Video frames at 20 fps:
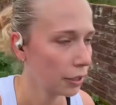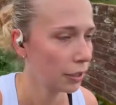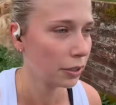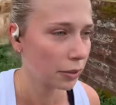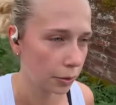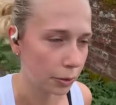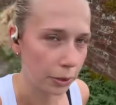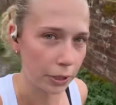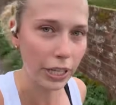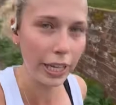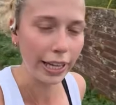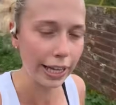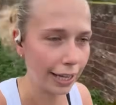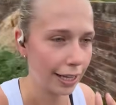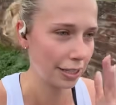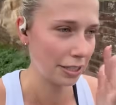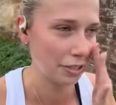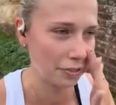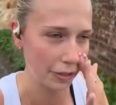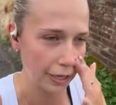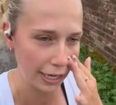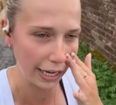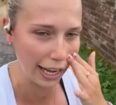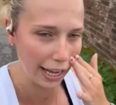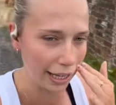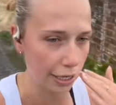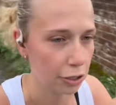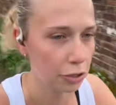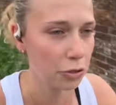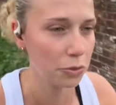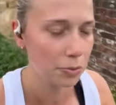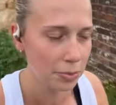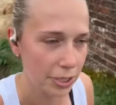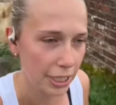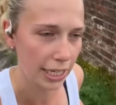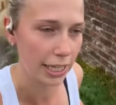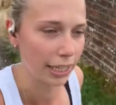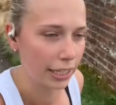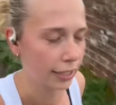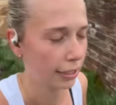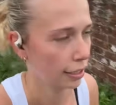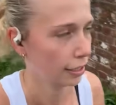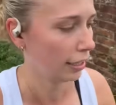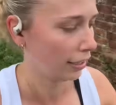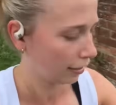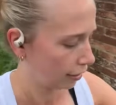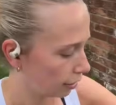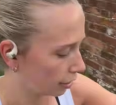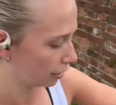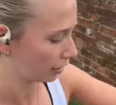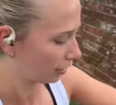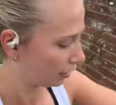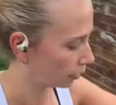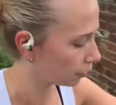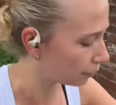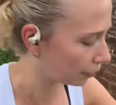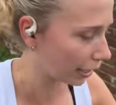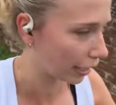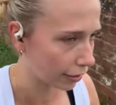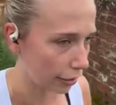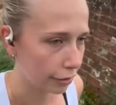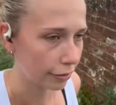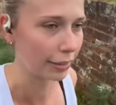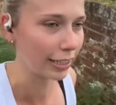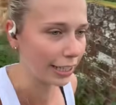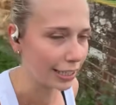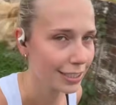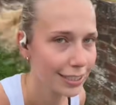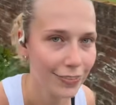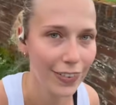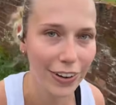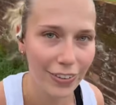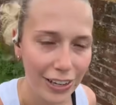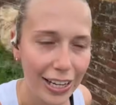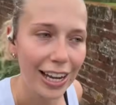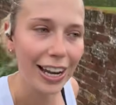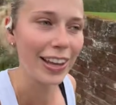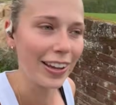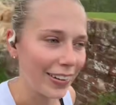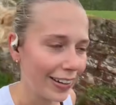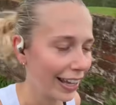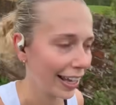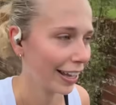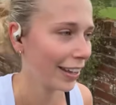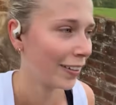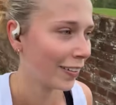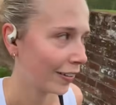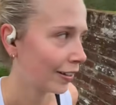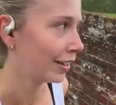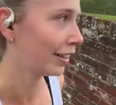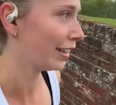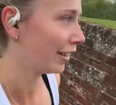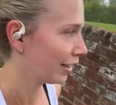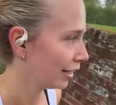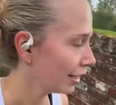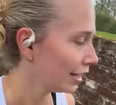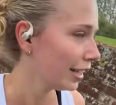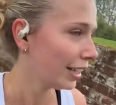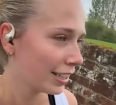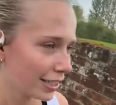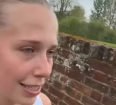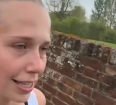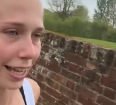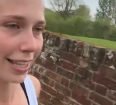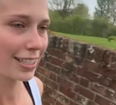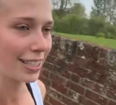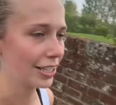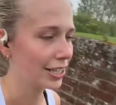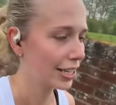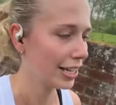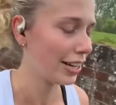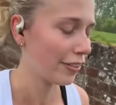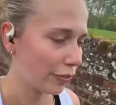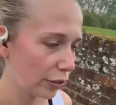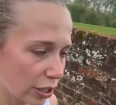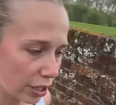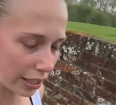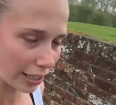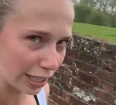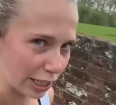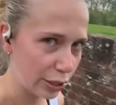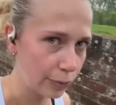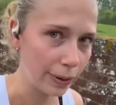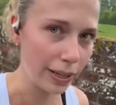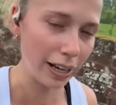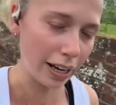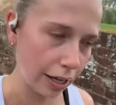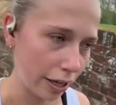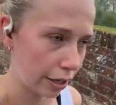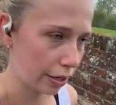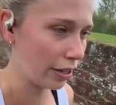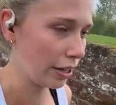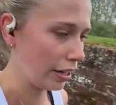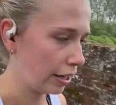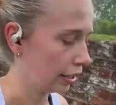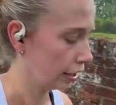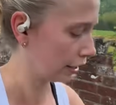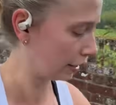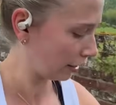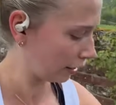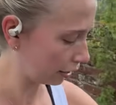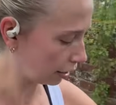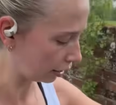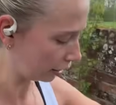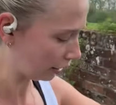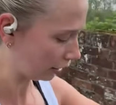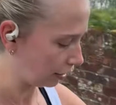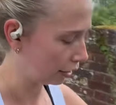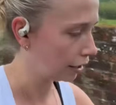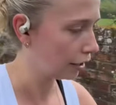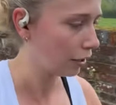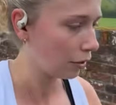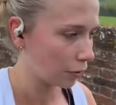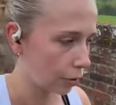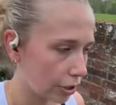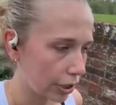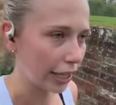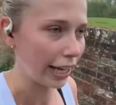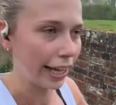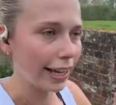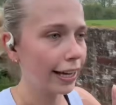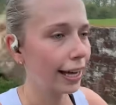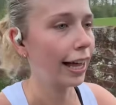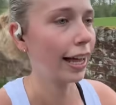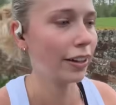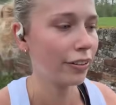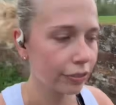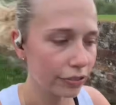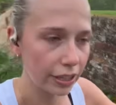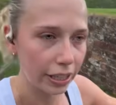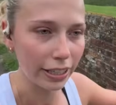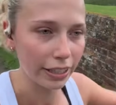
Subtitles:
Walking has really helped. My heart rate's very low now. So let's see if we can keep it low. 1k left.